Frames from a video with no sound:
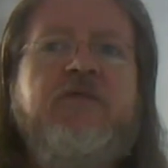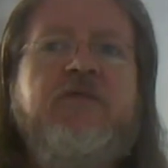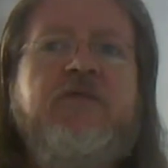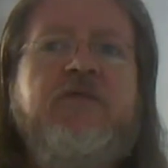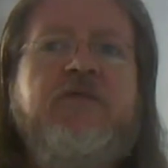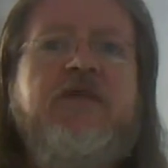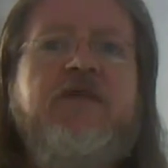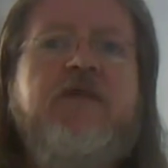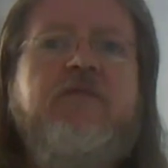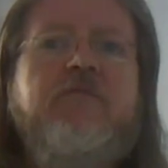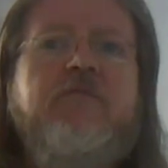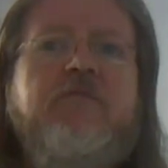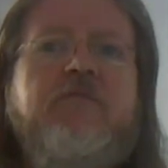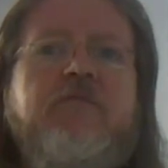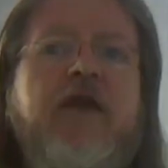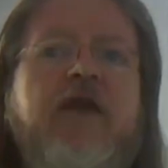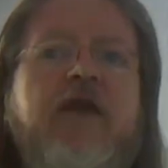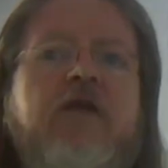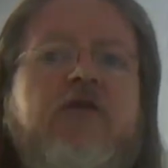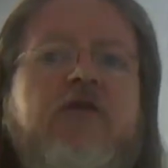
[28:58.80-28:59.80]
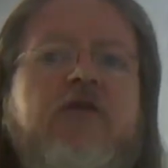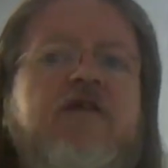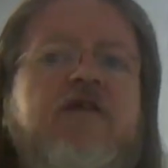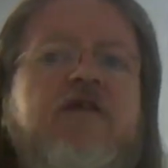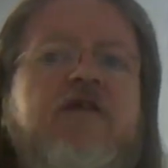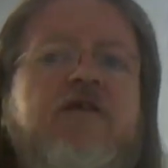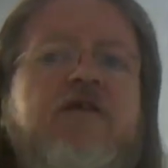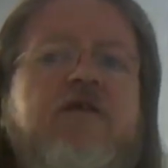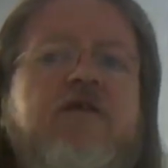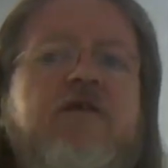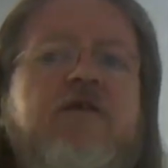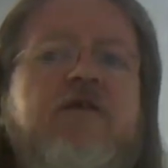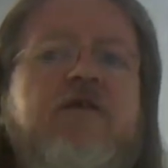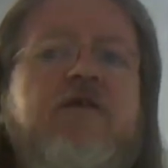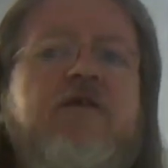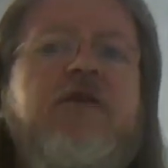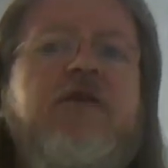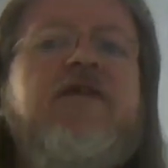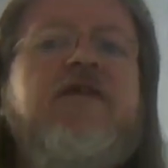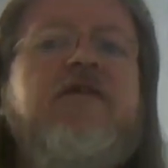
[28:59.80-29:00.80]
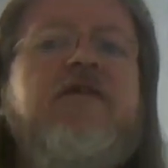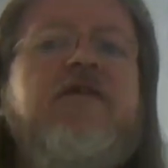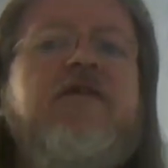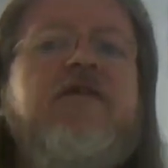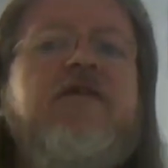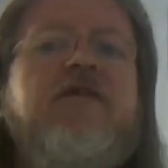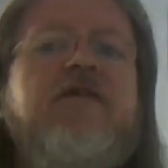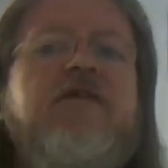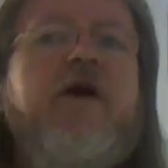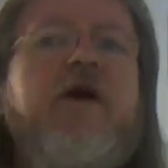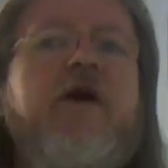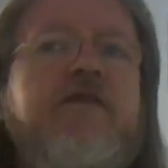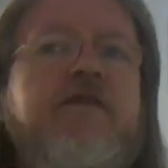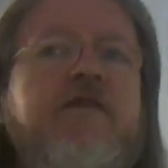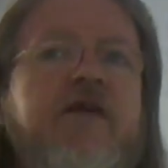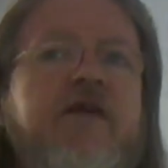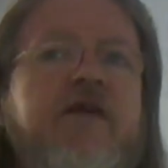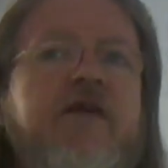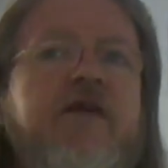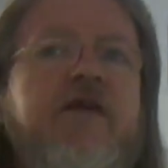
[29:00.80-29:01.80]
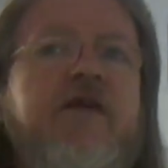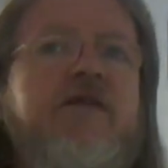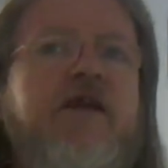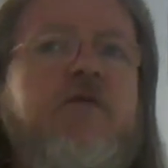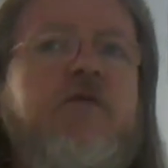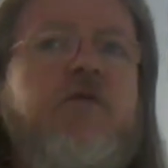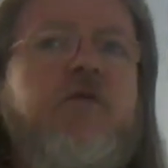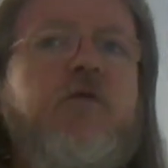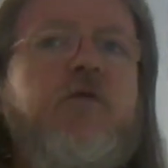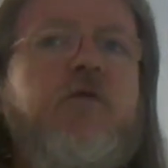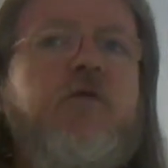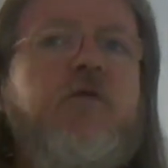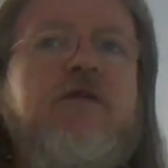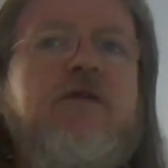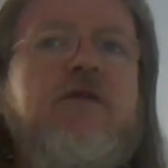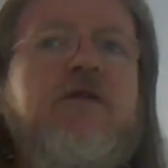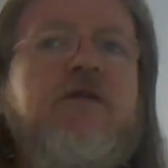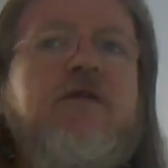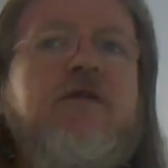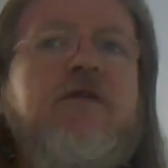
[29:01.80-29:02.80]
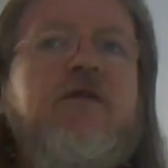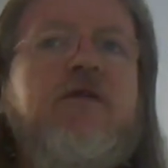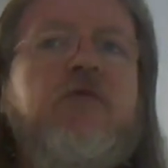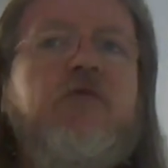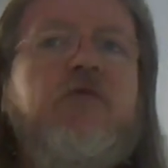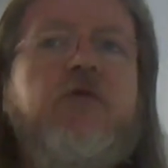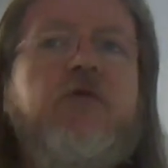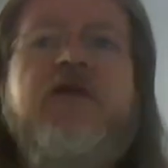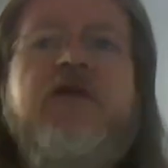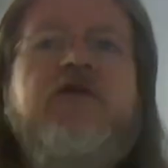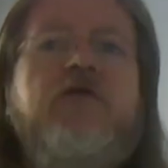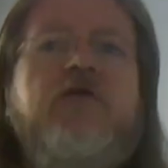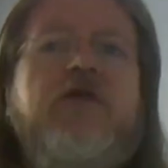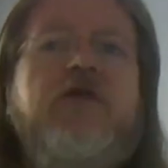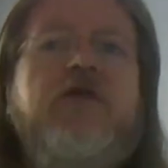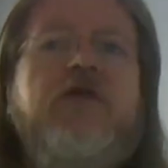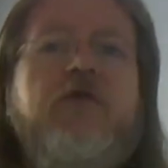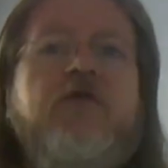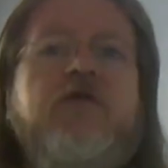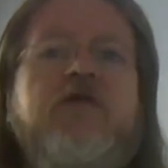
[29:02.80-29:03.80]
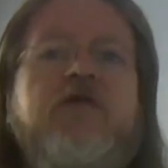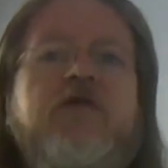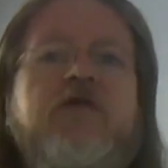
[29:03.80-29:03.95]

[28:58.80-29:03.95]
It may just be the one thing that will raise your doubts